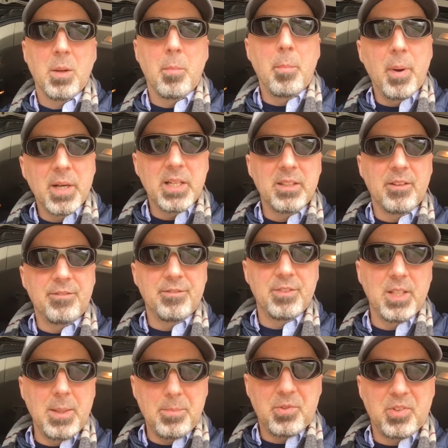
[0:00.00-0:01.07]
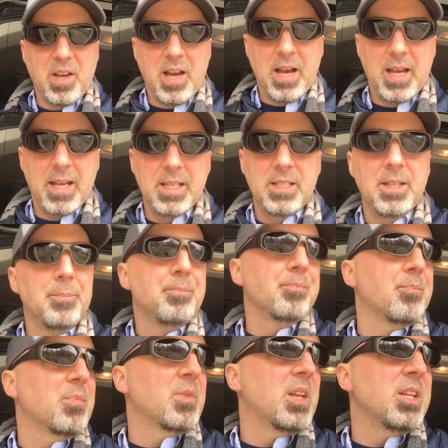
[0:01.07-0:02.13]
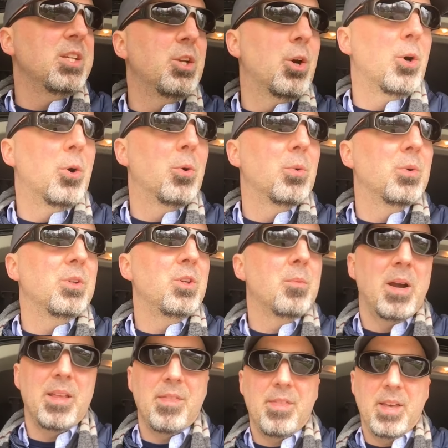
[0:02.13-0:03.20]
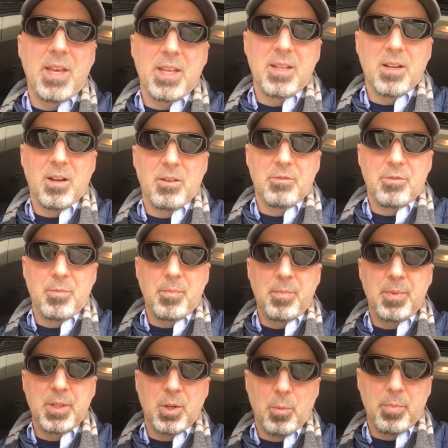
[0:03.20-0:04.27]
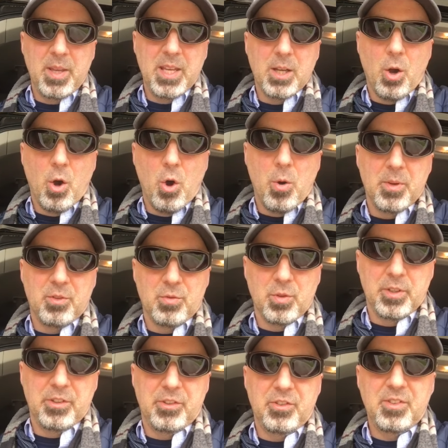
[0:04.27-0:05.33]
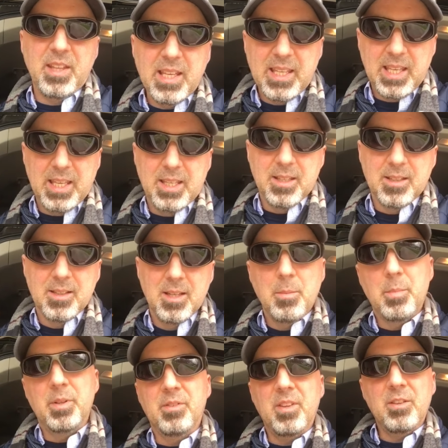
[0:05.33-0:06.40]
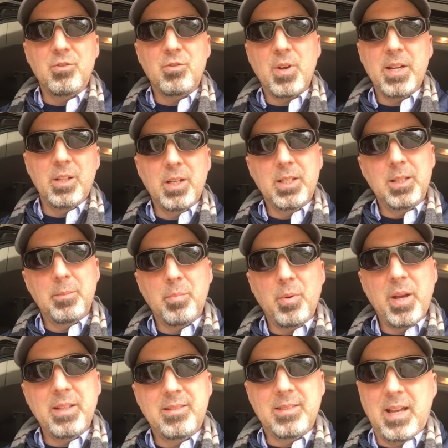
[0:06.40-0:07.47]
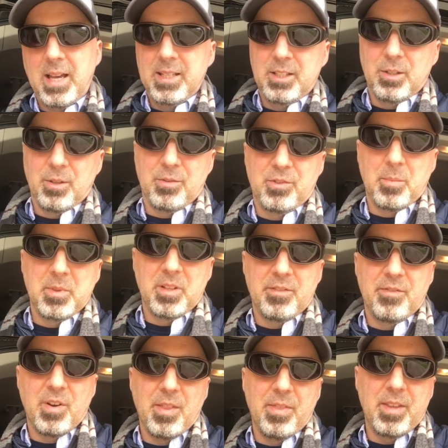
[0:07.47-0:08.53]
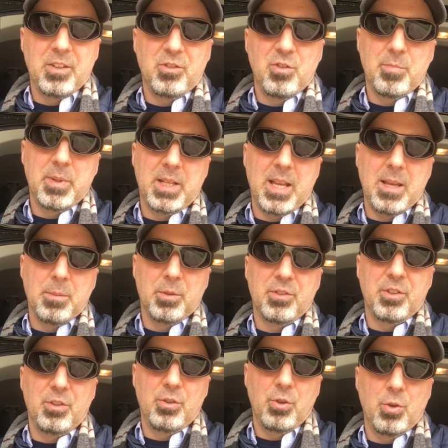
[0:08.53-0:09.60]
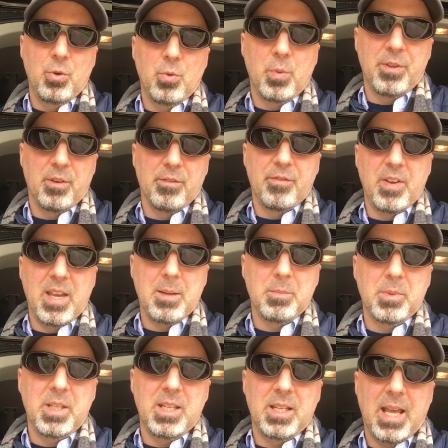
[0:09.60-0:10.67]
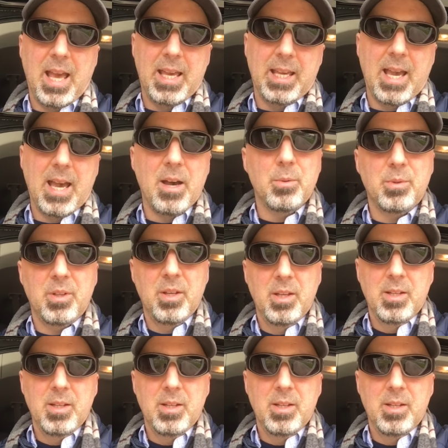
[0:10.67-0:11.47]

But on the flip side, you know, you might think of, you know, being home is really stinky, but then try to look at the bright side. You know, some of the fun things you've been able to do with your family and hang out,